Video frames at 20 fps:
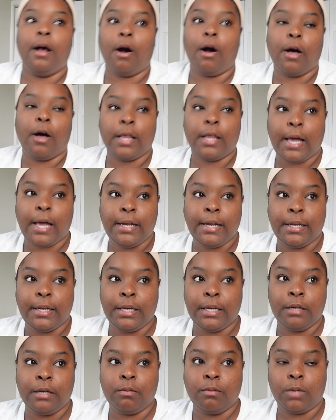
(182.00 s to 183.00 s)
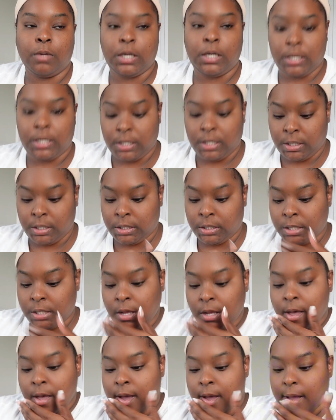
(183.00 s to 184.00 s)
all I did was
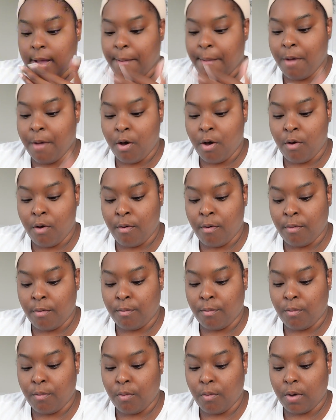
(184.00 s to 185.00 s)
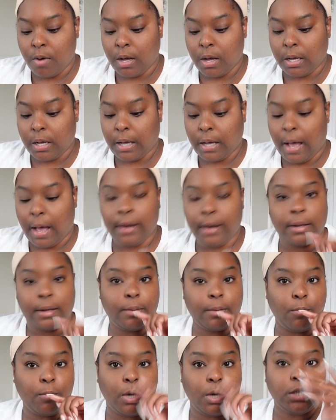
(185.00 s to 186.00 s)
come home, kind of
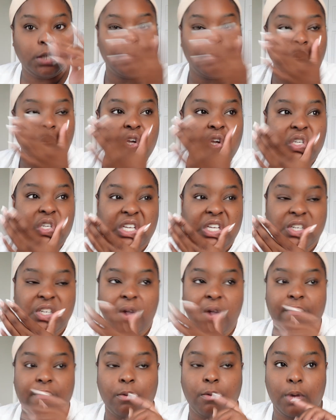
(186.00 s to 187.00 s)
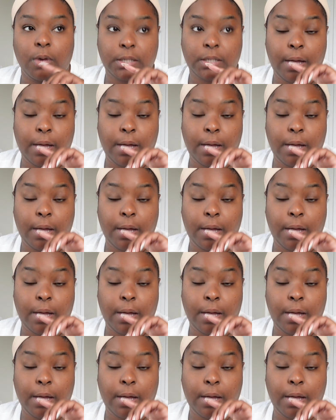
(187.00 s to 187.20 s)
wash some clothes. I still have to wash.